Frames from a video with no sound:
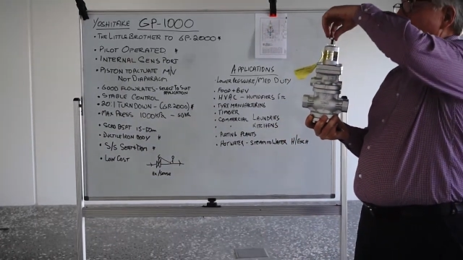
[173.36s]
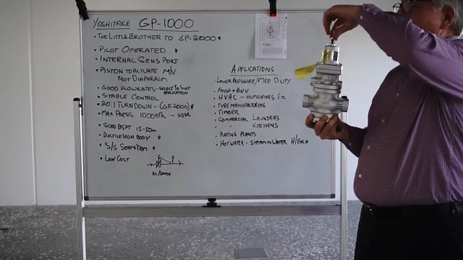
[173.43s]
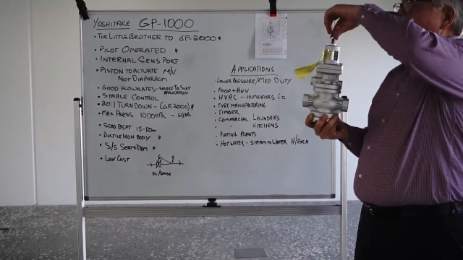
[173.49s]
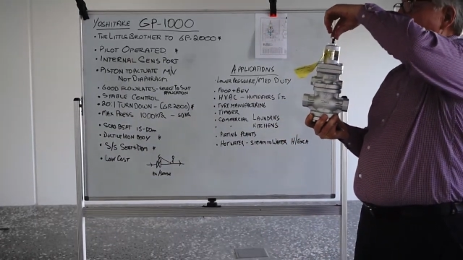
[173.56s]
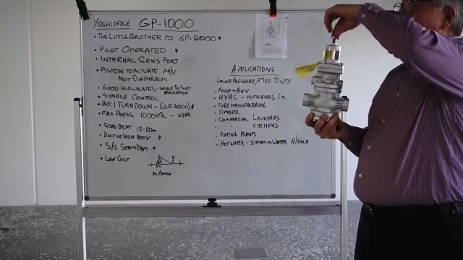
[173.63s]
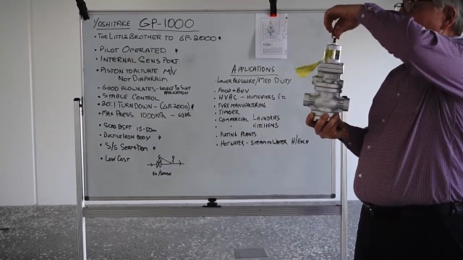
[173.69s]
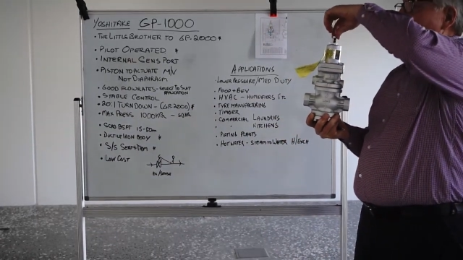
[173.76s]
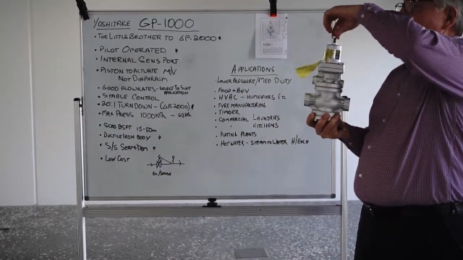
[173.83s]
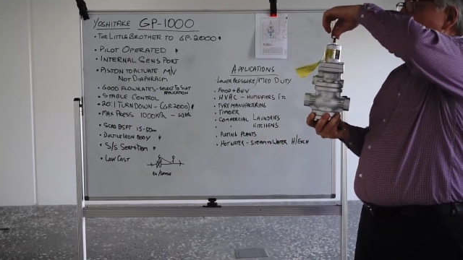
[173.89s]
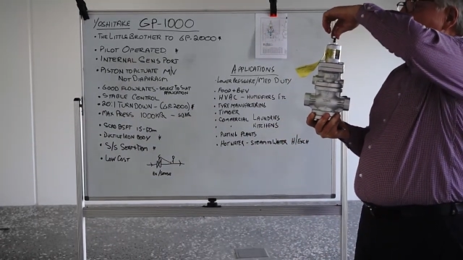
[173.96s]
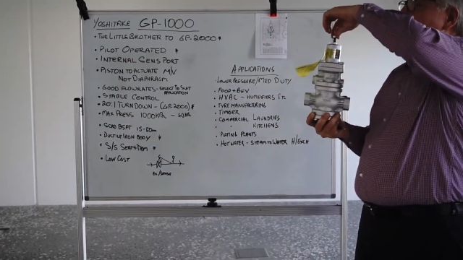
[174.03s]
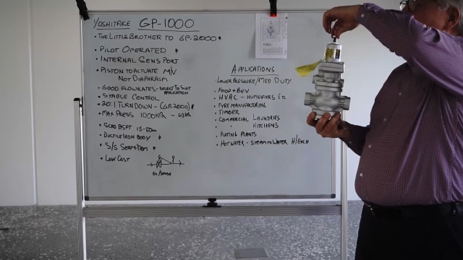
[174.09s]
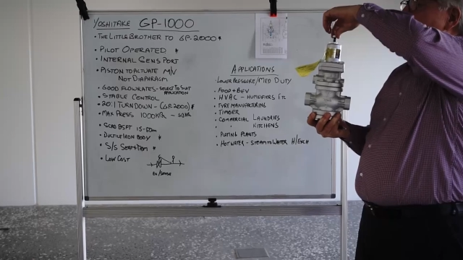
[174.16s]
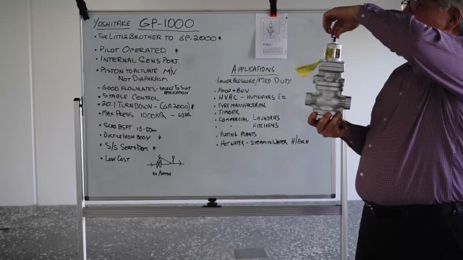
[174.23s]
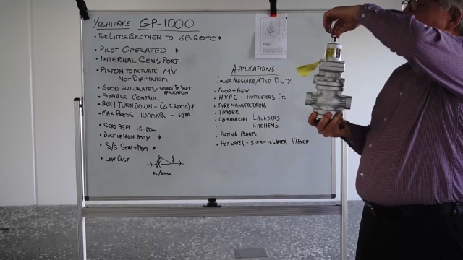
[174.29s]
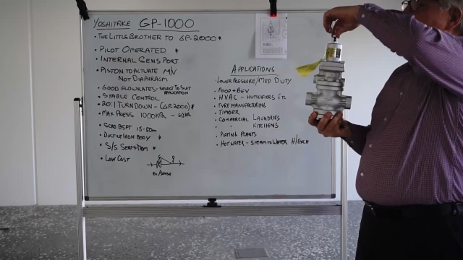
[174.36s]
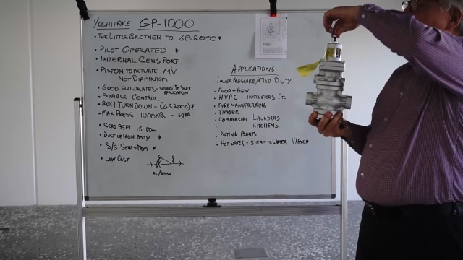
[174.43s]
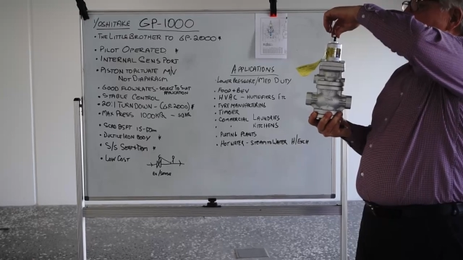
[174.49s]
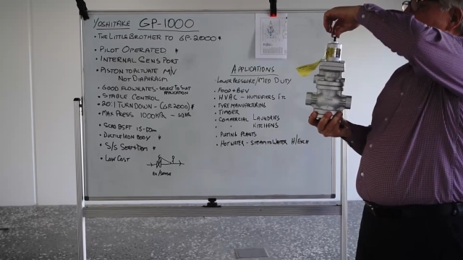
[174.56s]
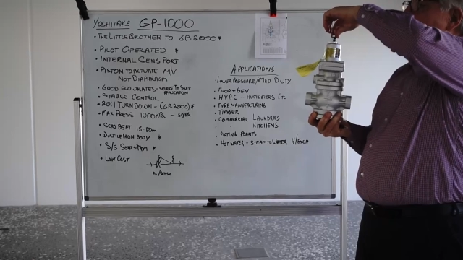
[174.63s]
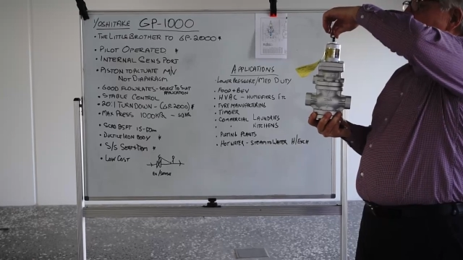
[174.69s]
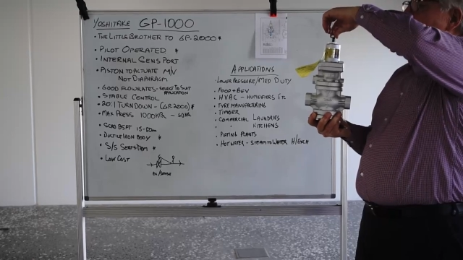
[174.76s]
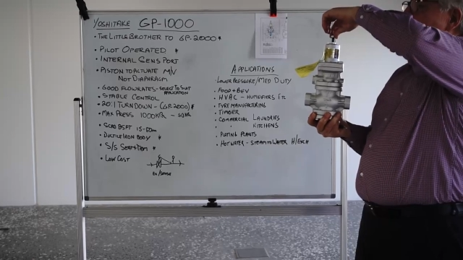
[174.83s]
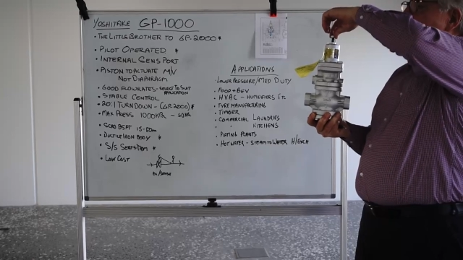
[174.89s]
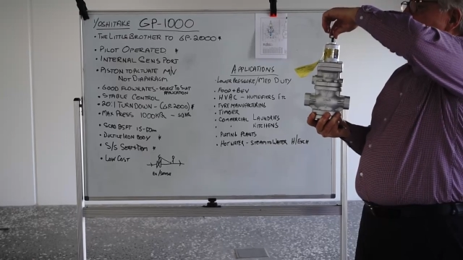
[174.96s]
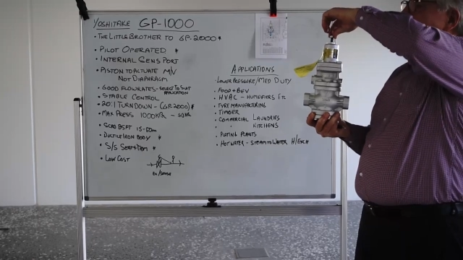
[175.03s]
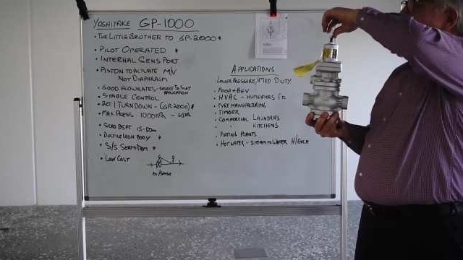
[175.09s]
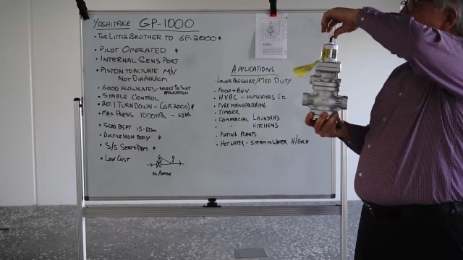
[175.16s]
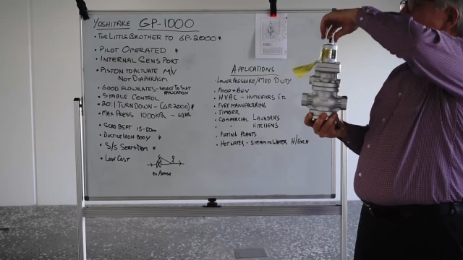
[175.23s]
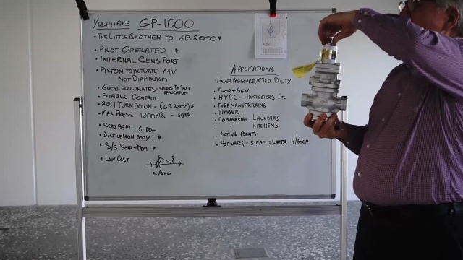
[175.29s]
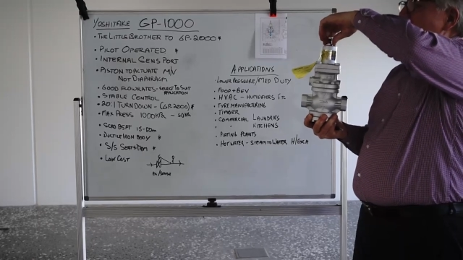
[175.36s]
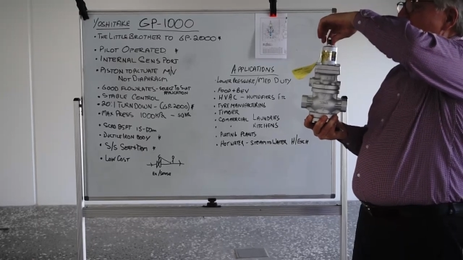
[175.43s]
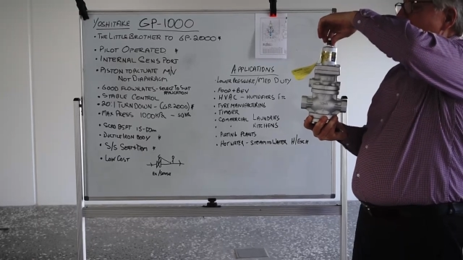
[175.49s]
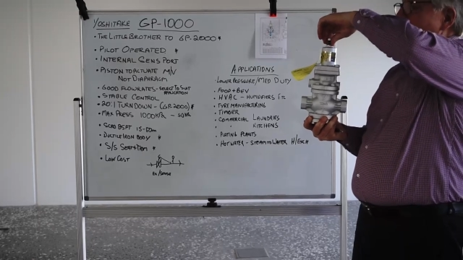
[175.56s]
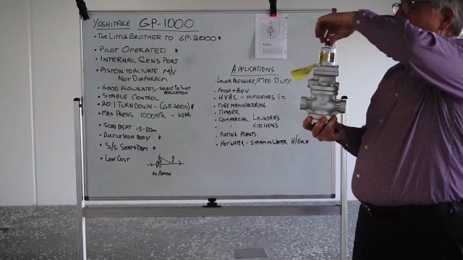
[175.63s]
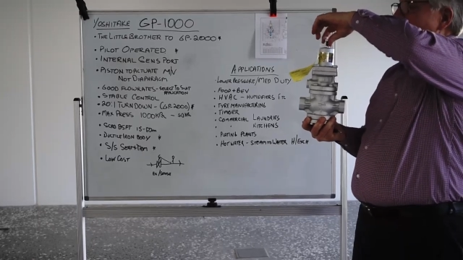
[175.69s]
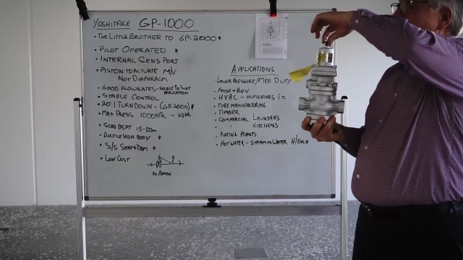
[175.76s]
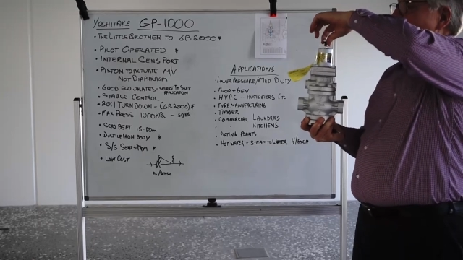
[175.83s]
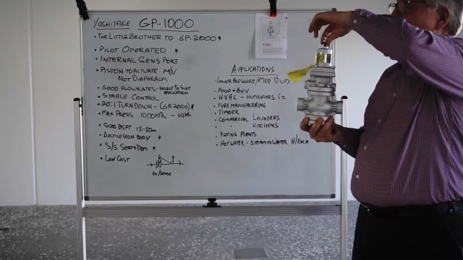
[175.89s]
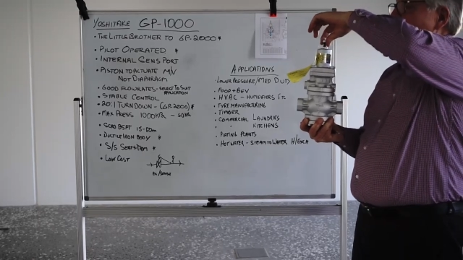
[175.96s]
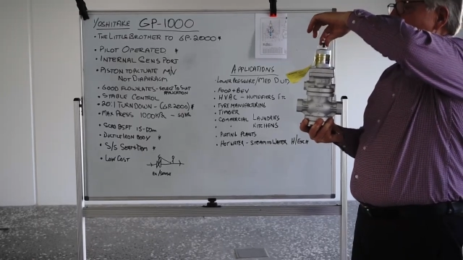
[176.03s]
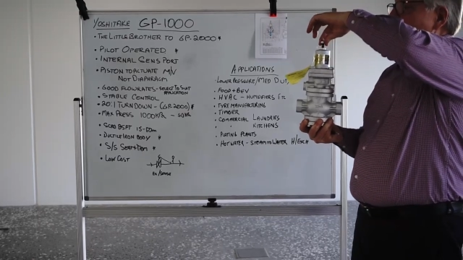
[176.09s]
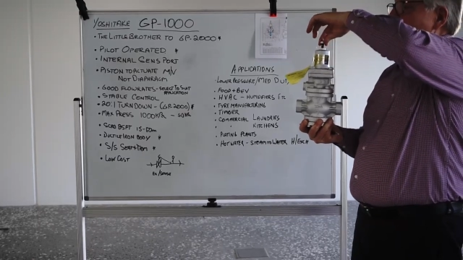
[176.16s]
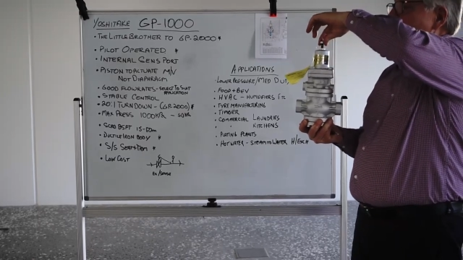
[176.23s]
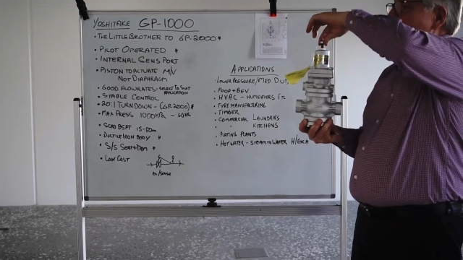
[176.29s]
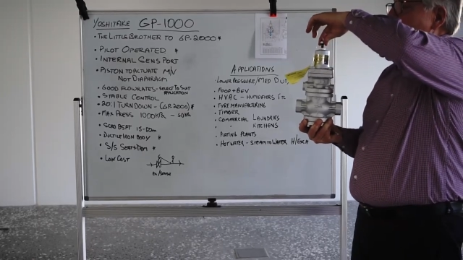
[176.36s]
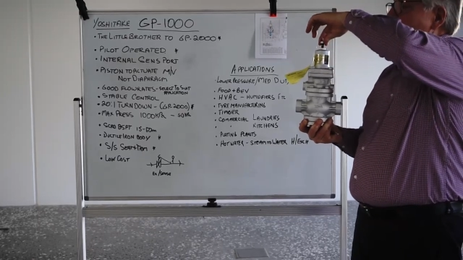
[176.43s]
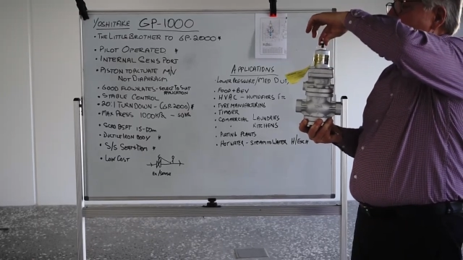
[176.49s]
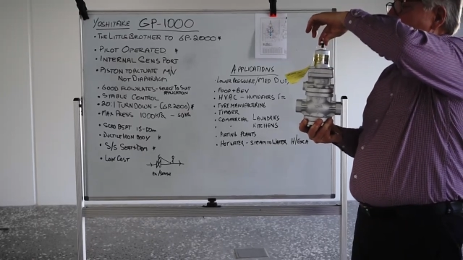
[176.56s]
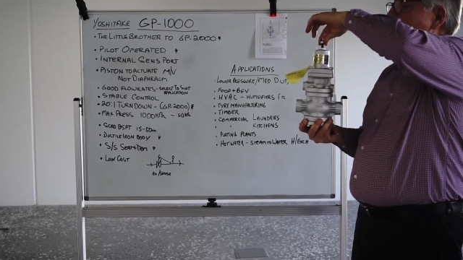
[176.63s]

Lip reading: [unreadable: no face in view]